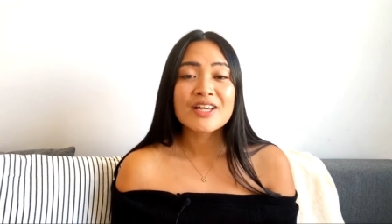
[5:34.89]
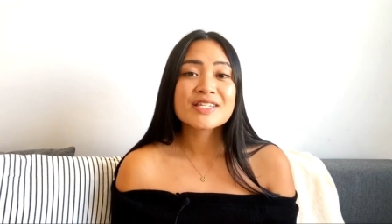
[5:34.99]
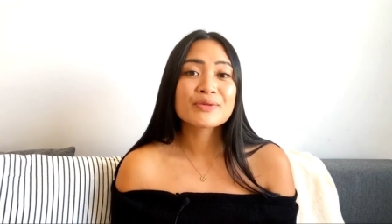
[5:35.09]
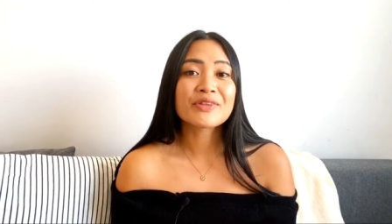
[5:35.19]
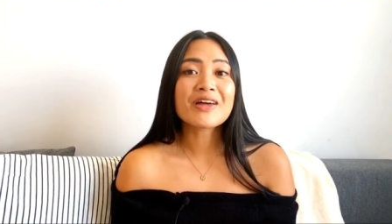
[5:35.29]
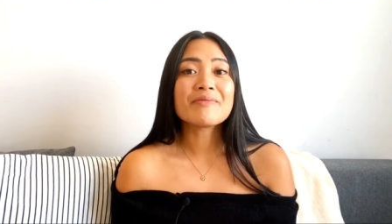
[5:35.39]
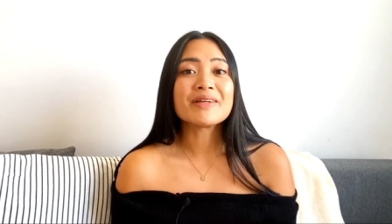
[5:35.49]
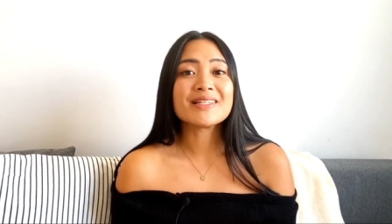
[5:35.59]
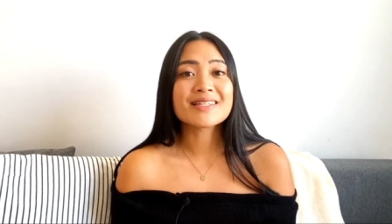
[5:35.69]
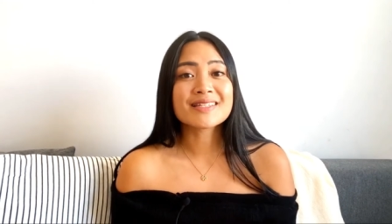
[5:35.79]
So, what that
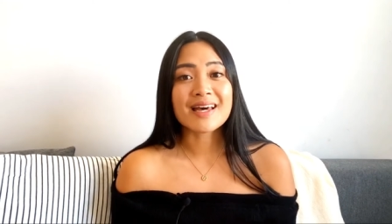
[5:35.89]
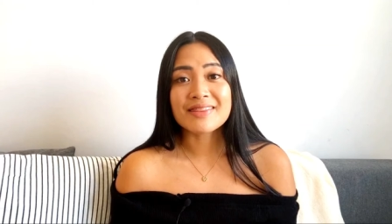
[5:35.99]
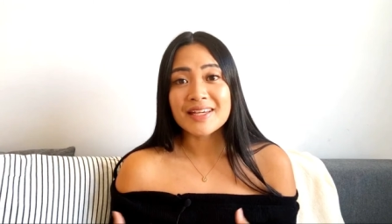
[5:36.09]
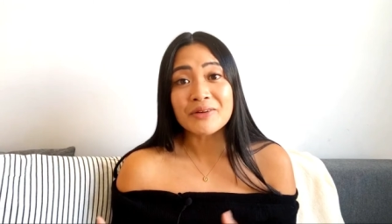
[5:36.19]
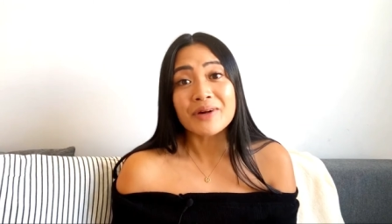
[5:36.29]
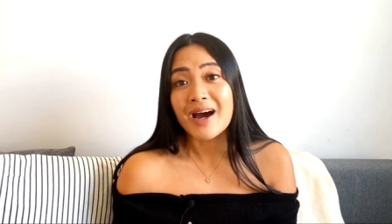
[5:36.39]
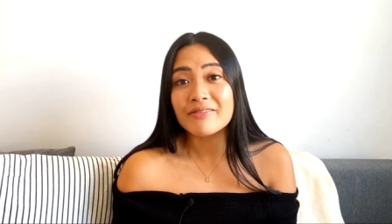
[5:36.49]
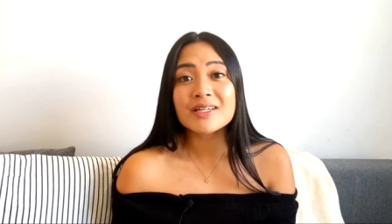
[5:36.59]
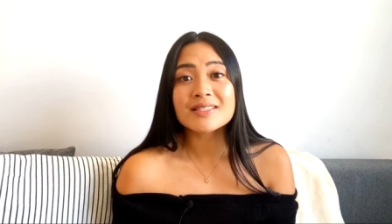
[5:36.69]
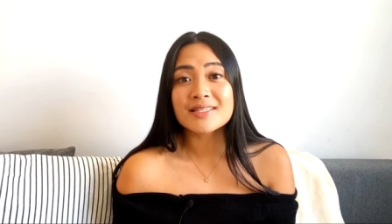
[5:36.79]
means is that they don't
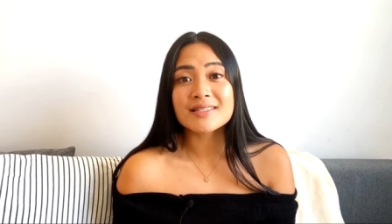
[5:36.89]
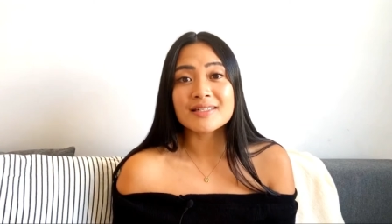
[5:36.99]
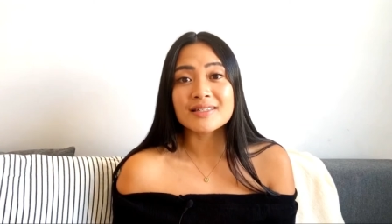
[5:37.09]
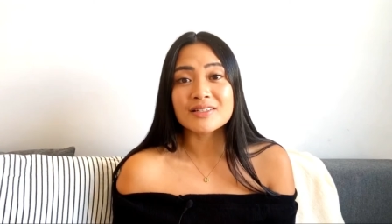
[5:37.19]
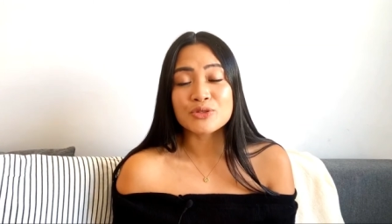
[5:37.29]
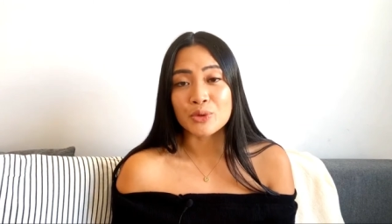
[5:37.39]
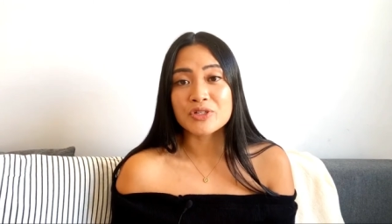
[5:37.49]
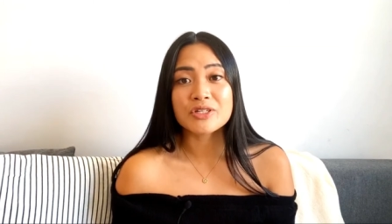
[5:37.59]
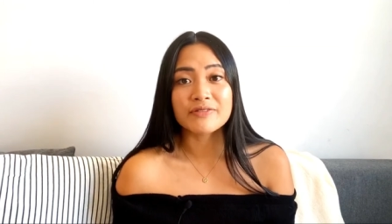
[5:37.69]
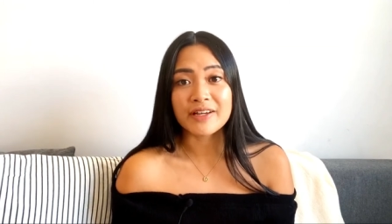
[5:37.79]
have a consistent
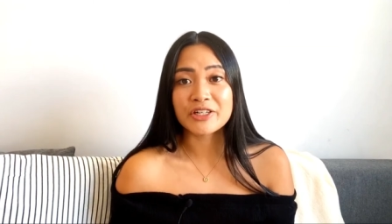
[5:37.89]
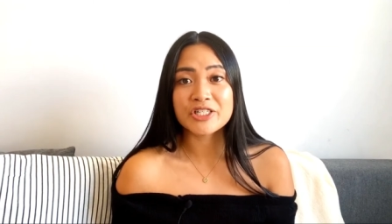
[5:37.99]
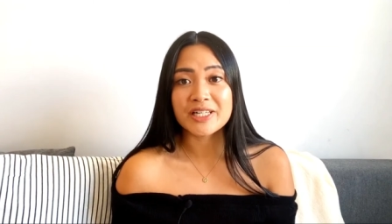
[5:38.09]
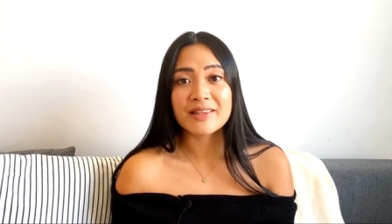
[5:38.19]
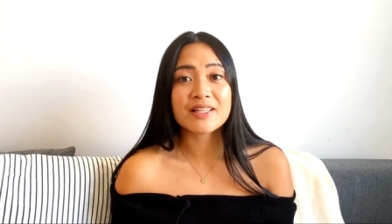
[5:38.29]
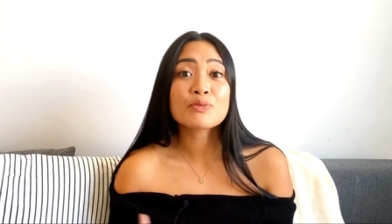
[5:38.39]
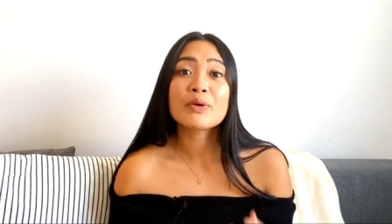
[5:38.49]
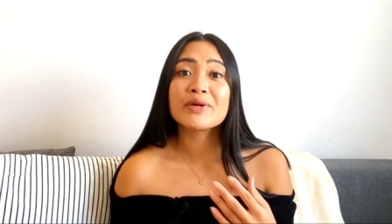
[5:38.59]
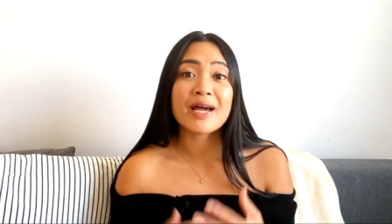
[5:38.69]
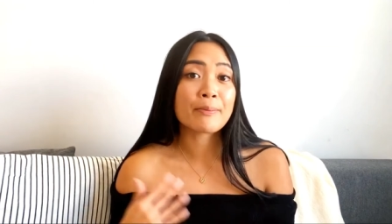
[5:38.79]
source of energy, and that's
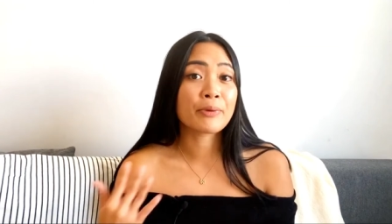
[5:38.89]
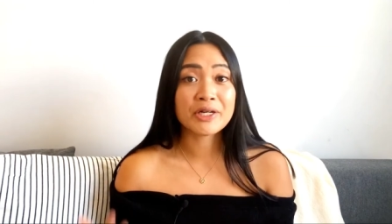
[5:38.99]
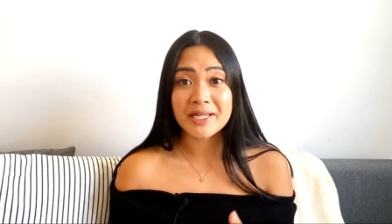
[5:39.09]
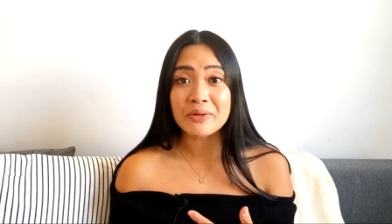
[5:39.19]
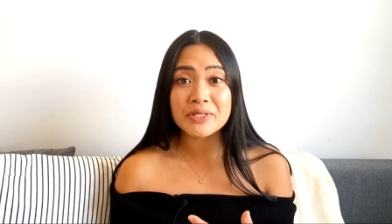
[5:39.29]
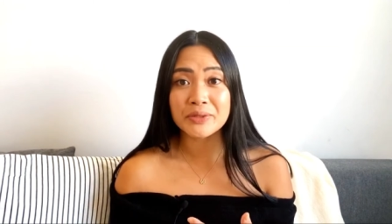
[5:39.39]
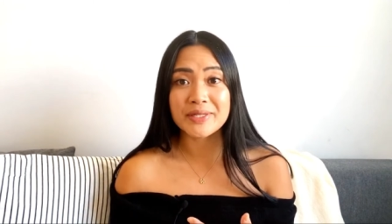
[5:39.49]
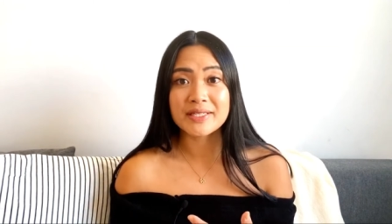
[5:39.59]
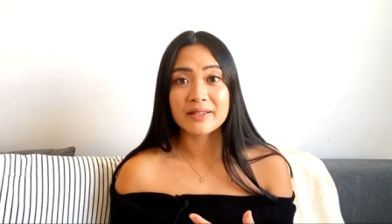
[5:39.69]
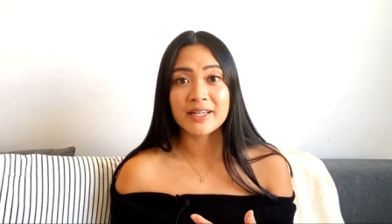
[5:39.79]
why we get burnt out so
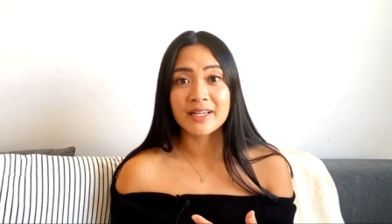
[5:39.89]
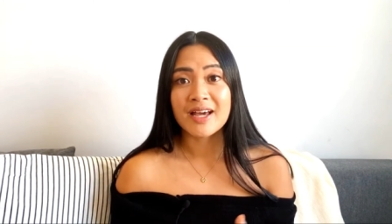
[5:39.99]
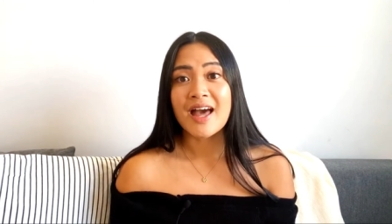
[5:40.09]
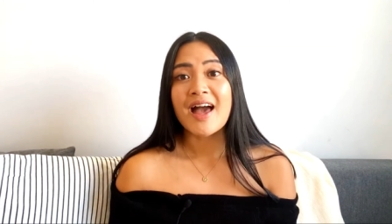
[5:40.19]
easily.